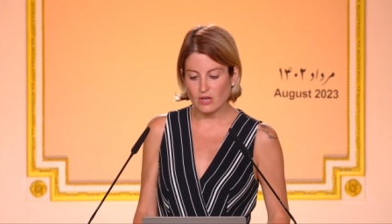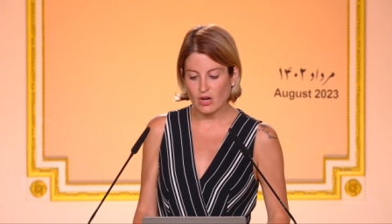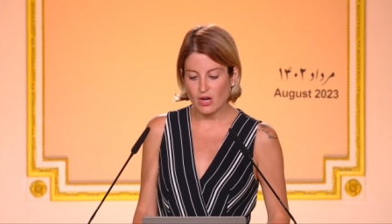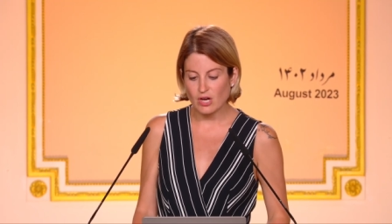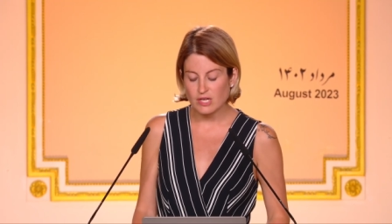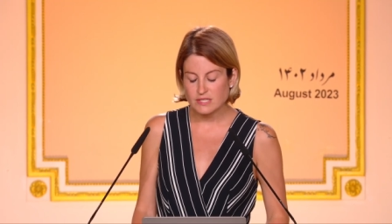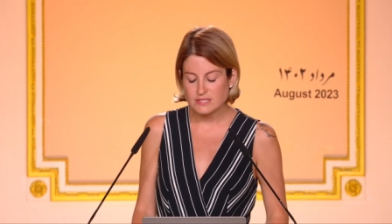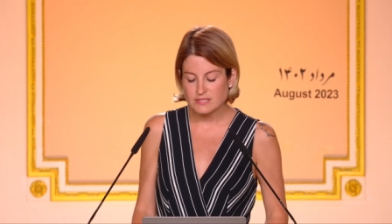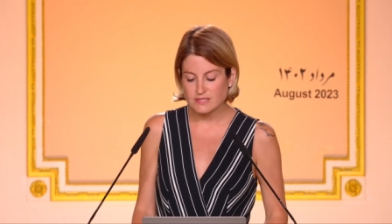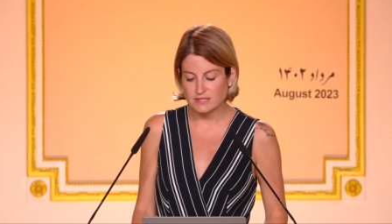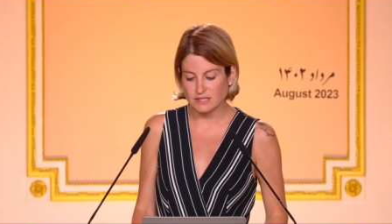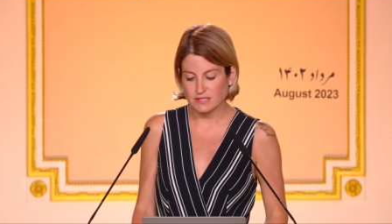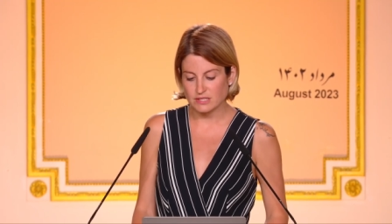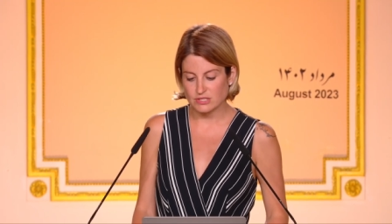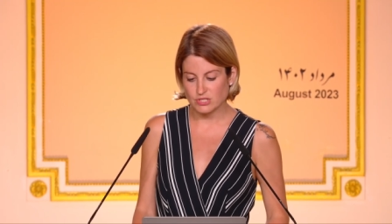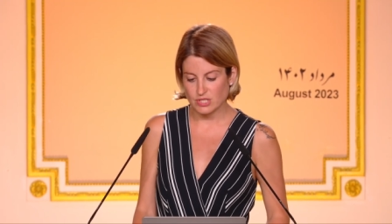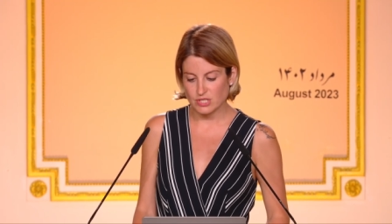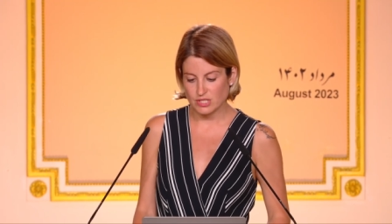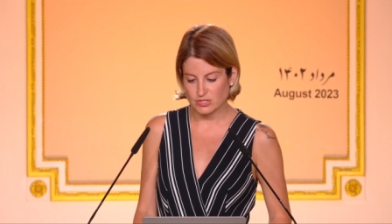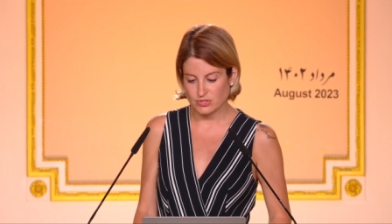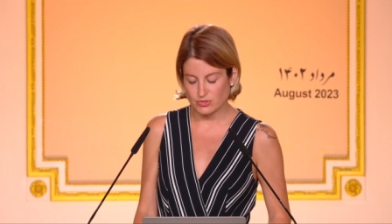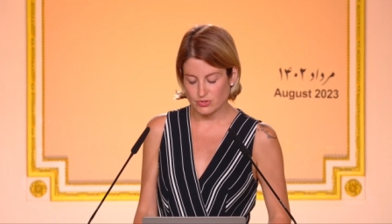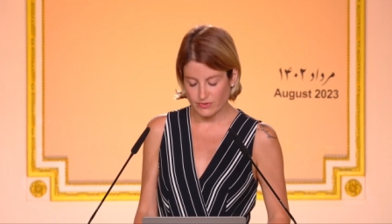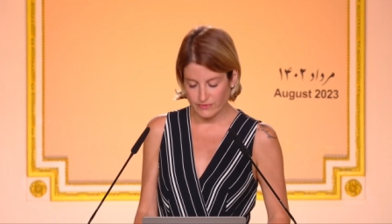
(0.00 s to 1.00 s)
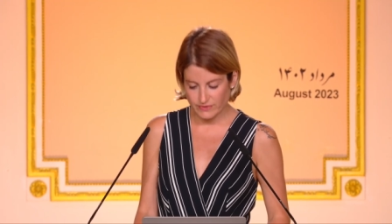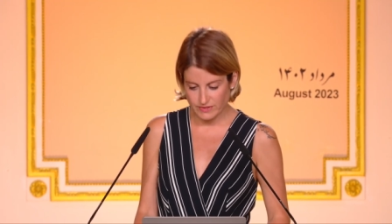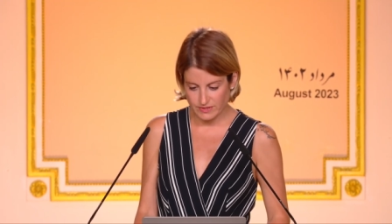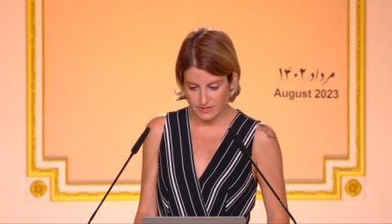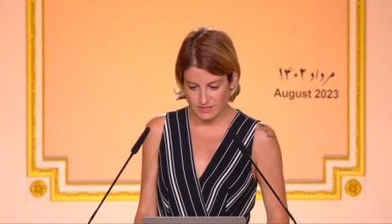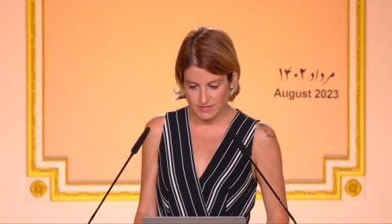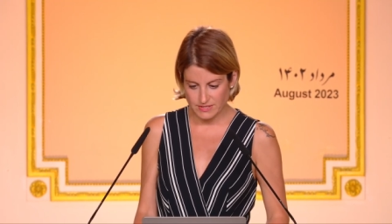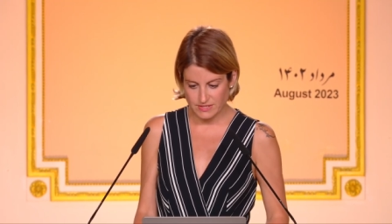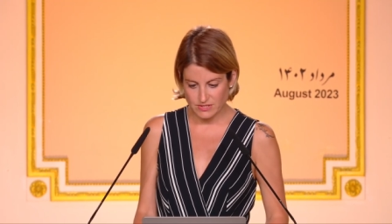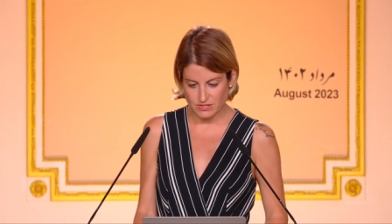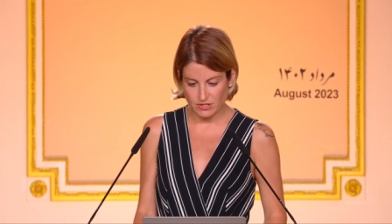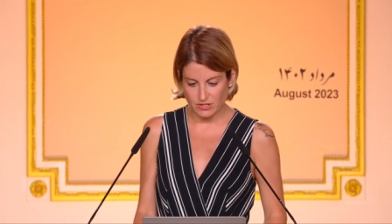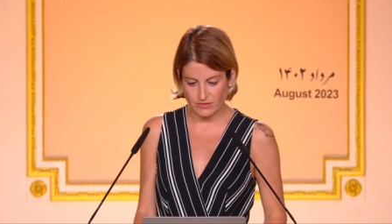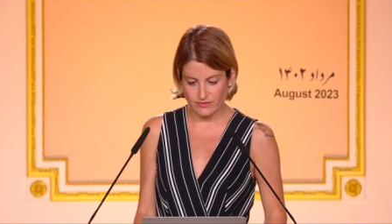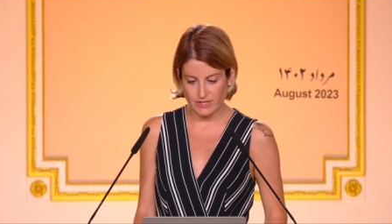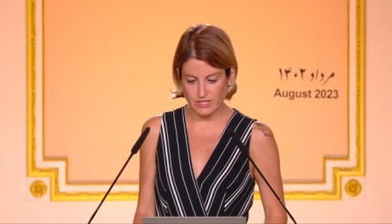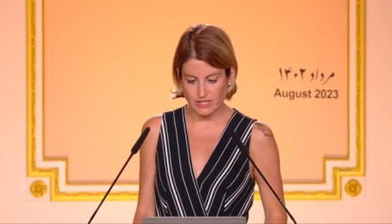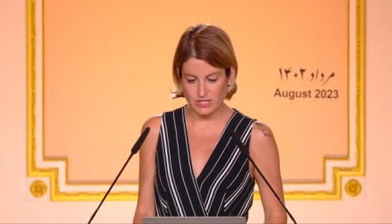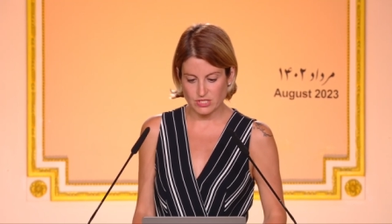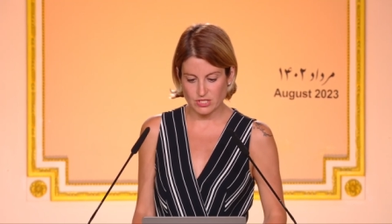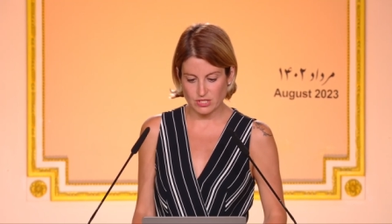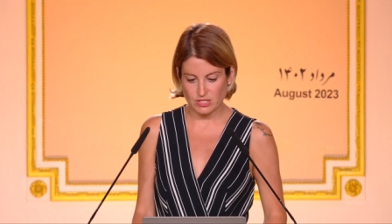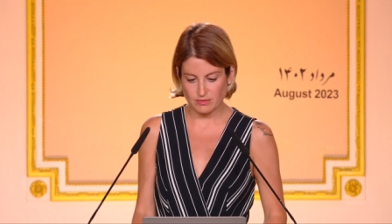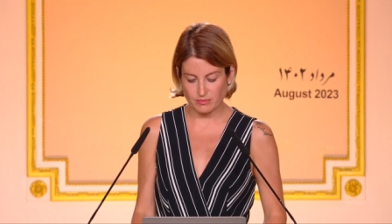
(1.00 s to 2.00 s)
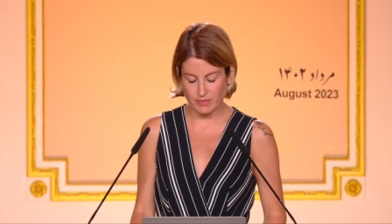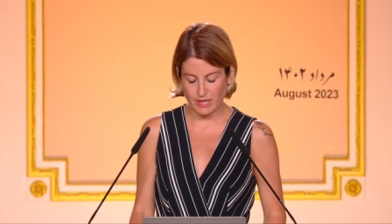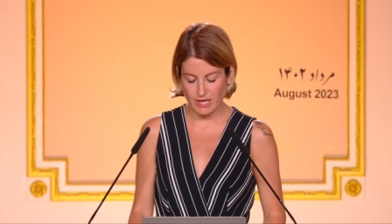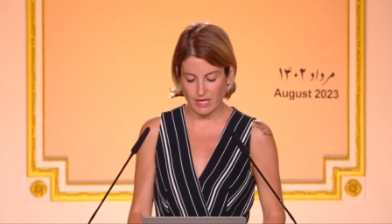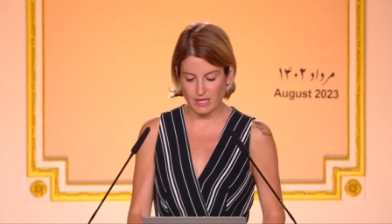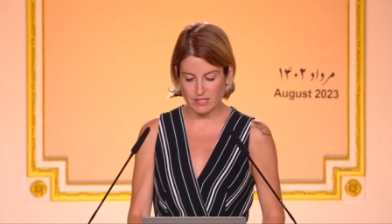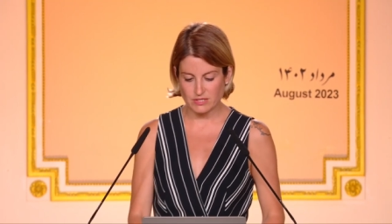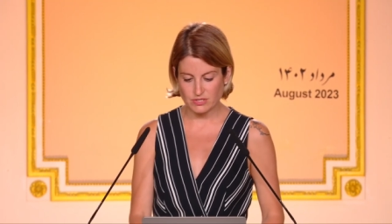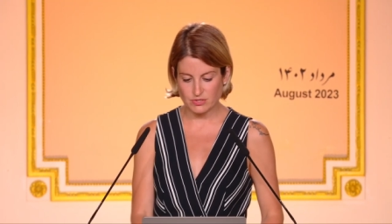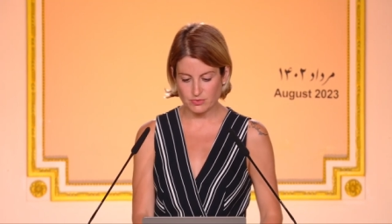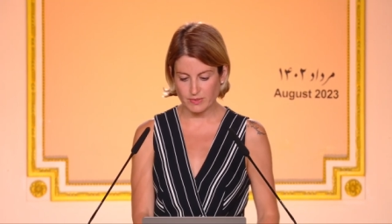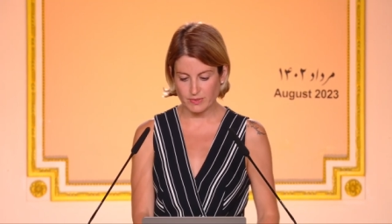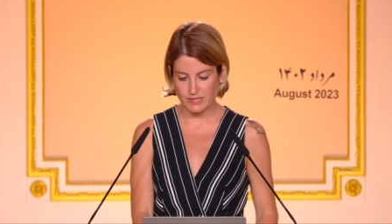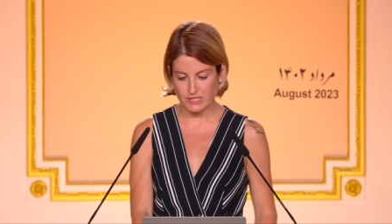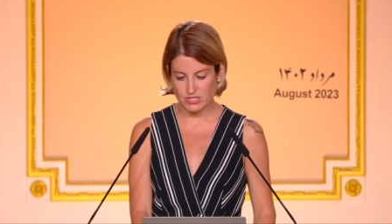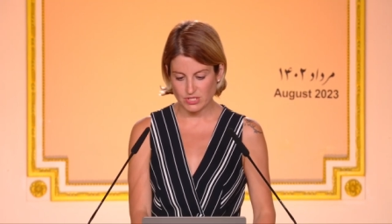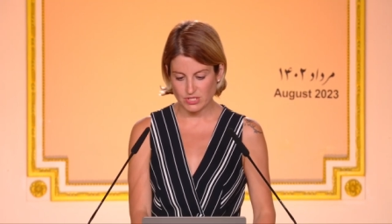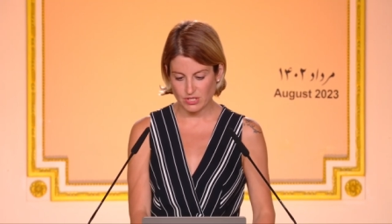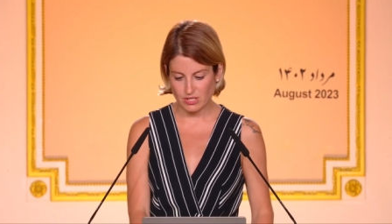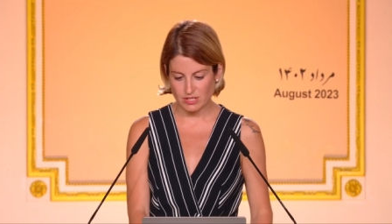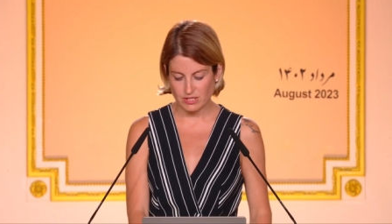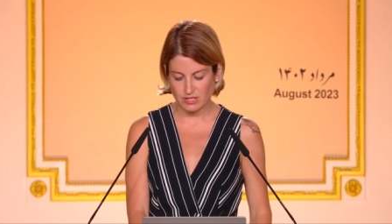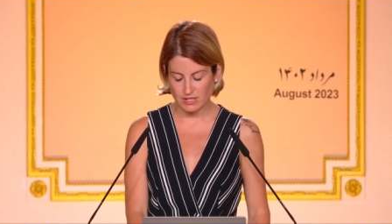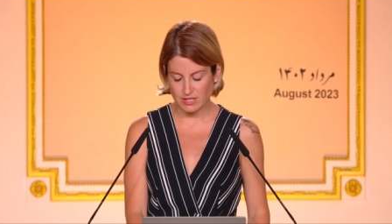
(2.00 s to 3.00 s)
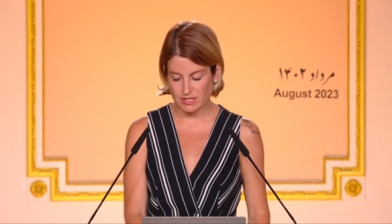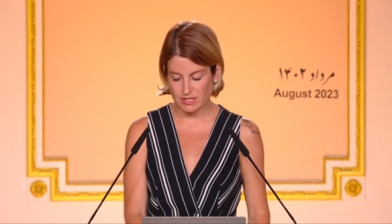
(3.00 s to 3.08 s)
hostage and driven to starvation by Azerbaijan